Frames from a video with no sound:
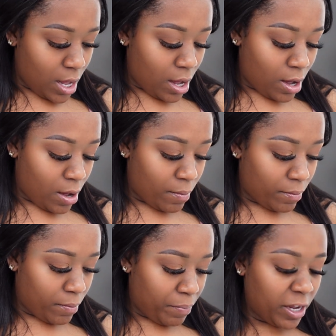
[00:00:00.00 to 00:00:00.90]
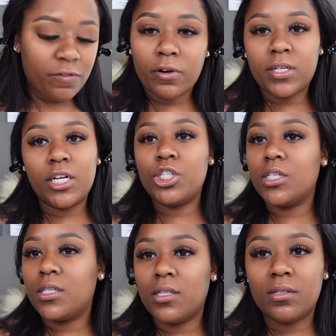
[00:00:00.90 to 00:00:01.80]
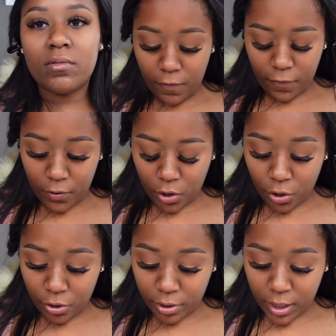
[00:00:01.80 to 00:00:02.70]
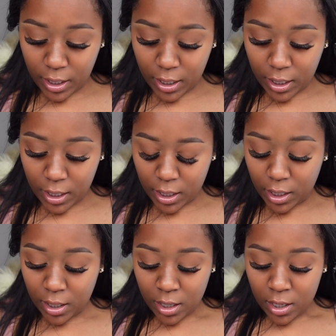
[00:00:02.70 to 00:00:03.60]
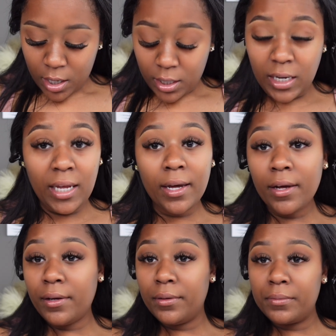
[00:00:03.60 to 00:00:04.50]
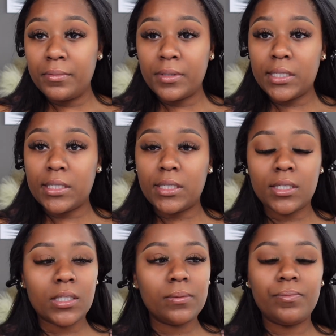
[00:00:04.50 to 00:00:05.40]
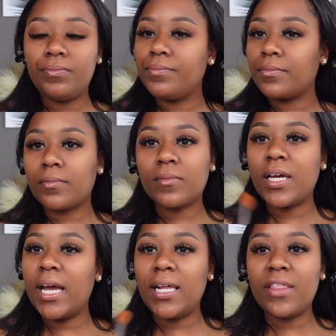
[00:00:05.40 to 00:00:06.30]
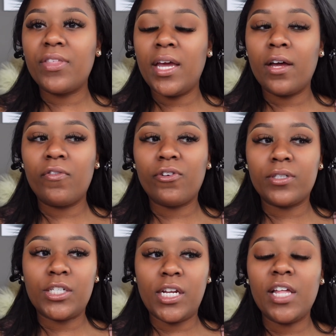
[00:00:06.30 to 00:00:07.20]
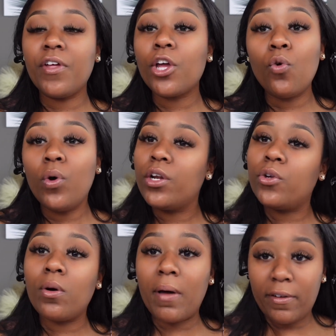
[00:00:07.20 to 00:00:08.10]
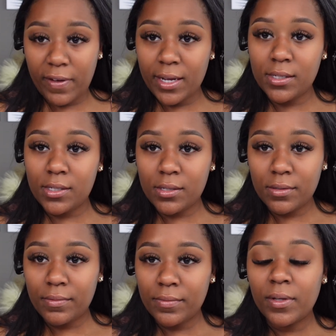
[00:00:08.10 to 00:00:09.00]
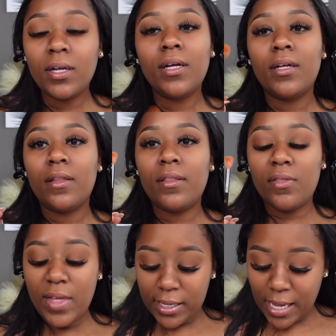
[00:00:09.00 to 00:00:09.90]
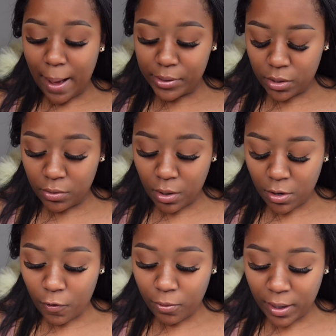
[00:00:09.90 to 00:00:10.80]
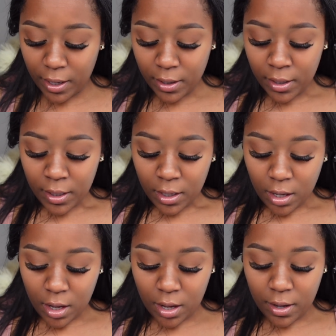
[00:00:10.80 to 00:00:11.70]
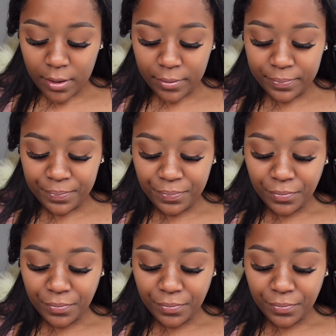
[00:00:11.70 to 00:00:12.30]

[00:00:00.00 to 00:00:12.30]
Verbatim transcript: um, being flirtatious, flirty, D Ms, anything flirtatious, anything you wouldn't do in my face. That's an absolute no-no for me. Um,